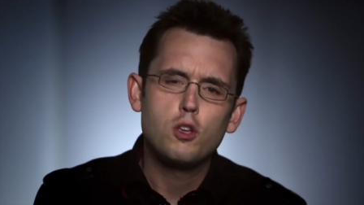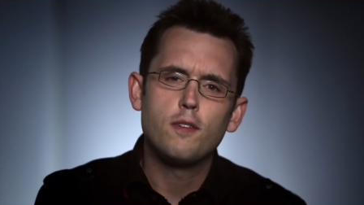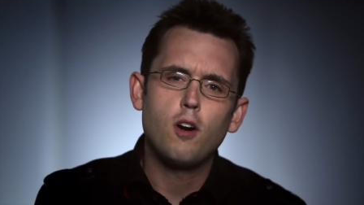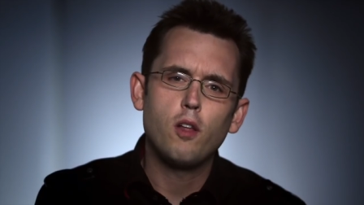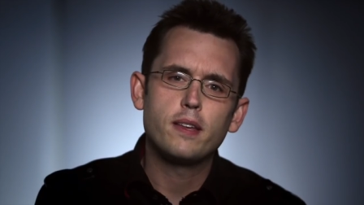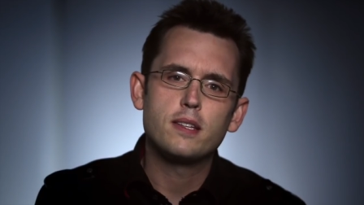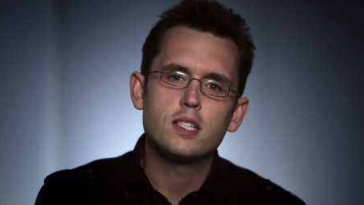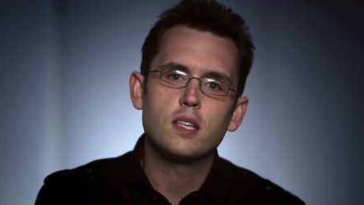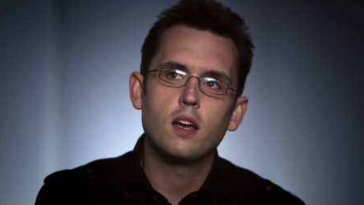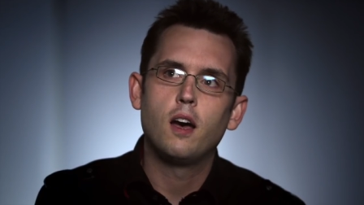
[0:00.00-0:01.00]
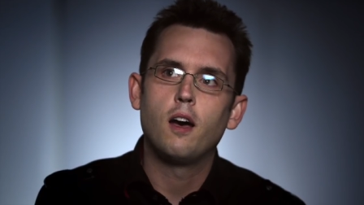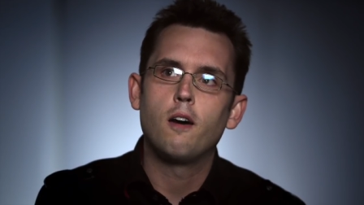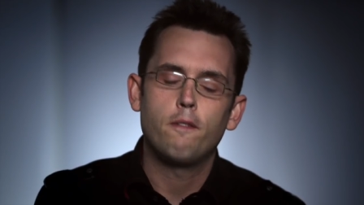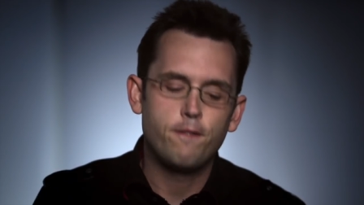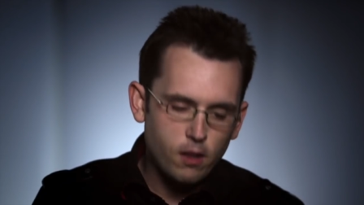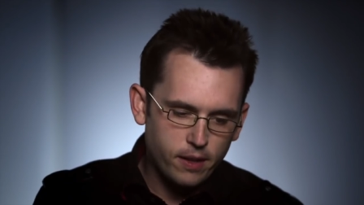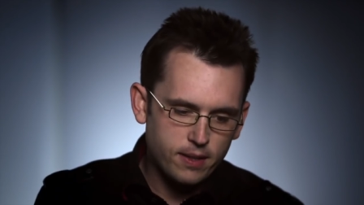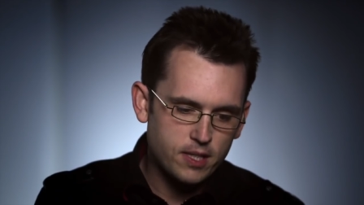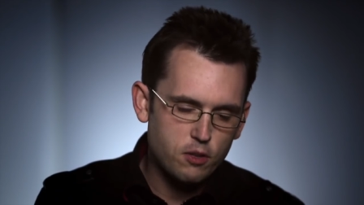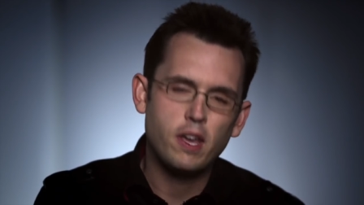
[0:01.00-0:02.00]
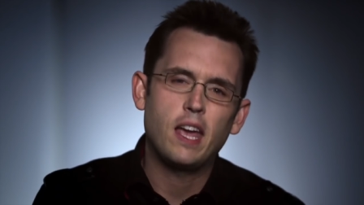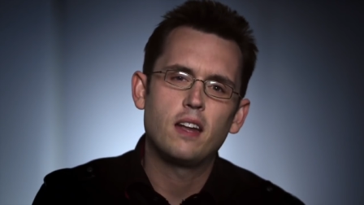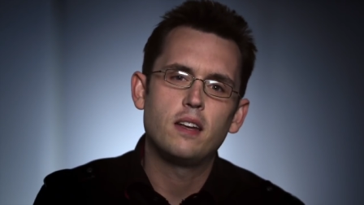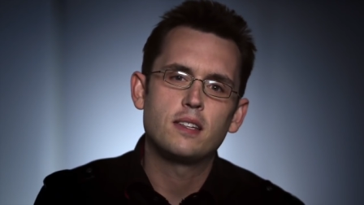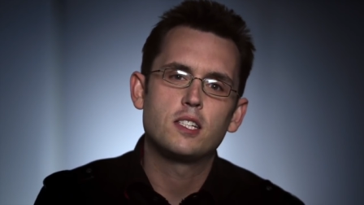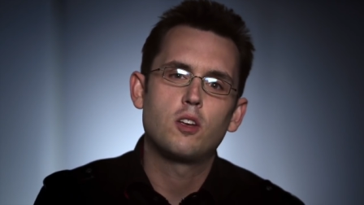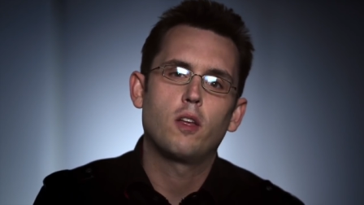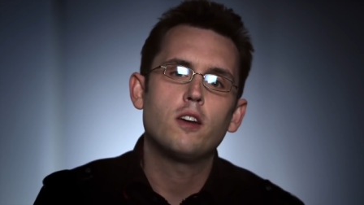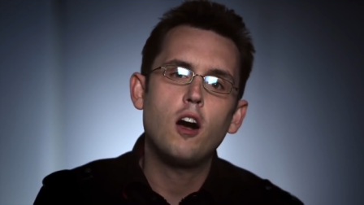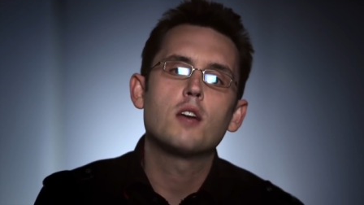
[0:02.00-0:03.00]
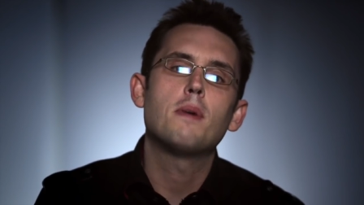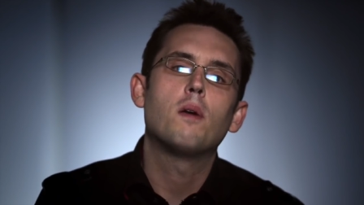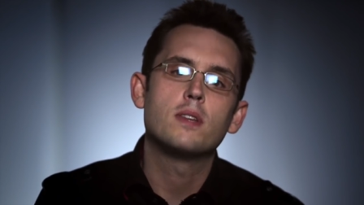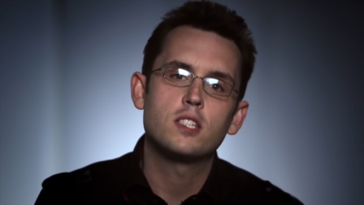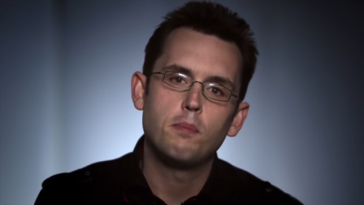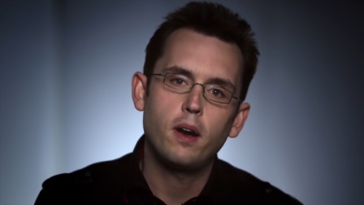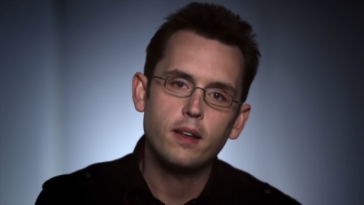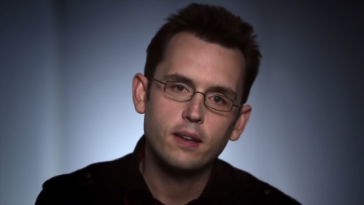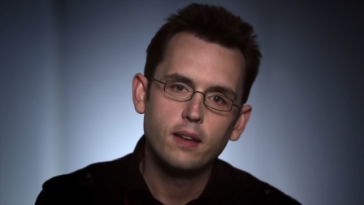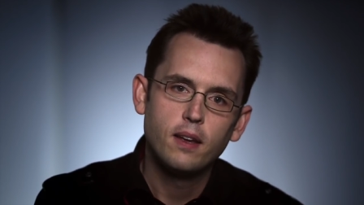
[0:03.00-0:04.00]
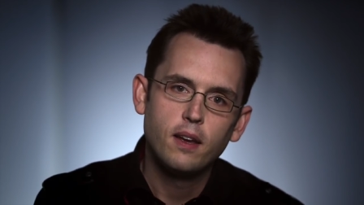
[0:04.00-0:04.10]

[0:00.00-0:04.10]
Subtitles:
You have all these feelings that you can't necessarily talk about with somebody.